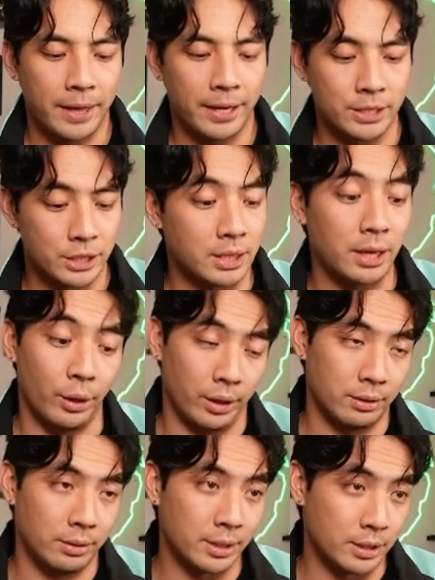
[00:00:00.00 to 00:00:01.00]
It's
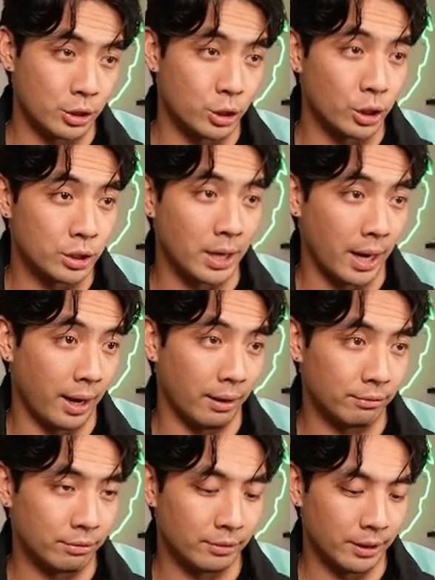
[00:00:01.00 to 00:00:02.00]
scary. It's good to have,
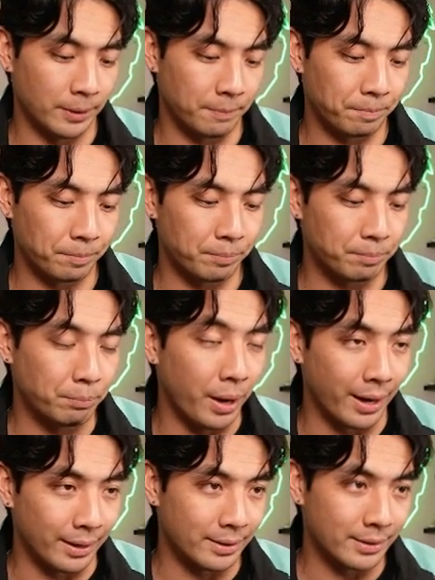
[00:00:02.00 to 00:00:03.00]
right?
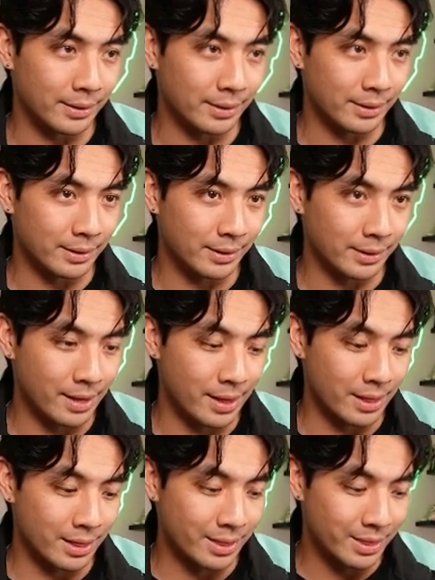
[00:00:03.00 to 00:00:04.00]
But
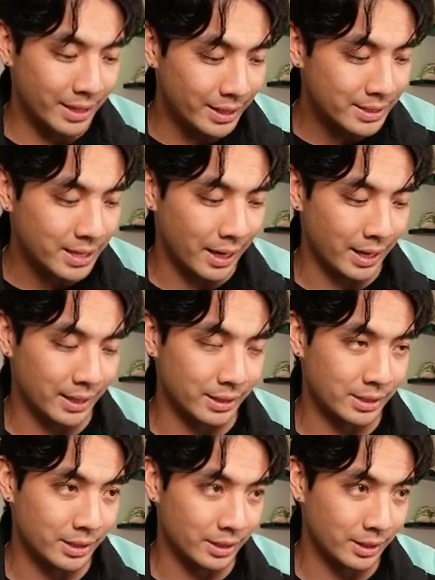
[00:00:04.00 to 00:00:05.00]
these
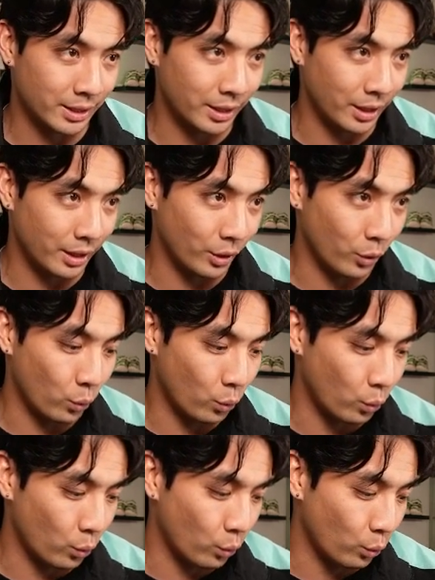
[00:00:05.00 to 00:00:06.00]
guys
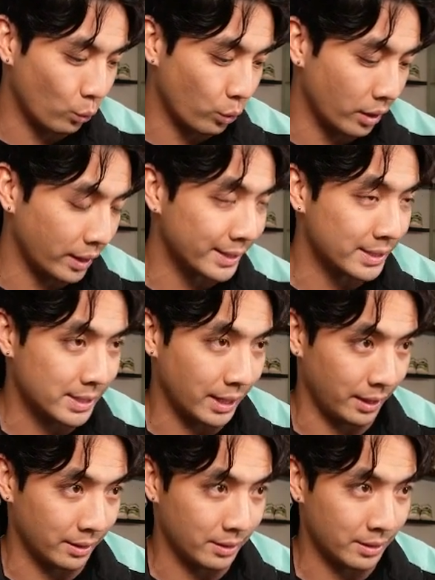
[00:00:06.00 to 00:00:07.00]
were
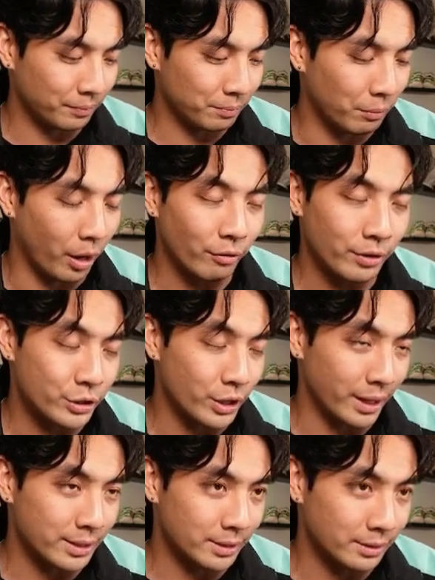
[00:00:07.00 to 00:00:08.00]
insane. Marvin
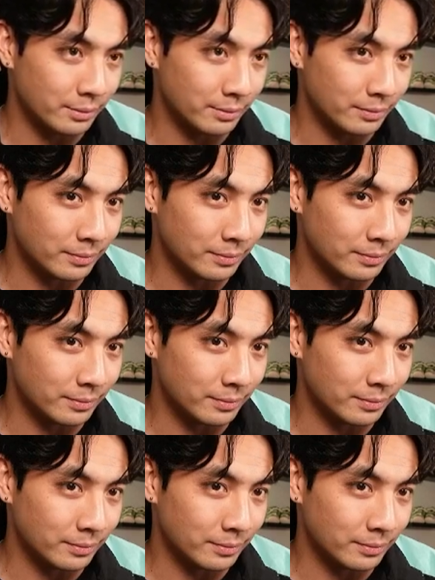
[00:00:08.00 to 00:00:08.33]
Jackson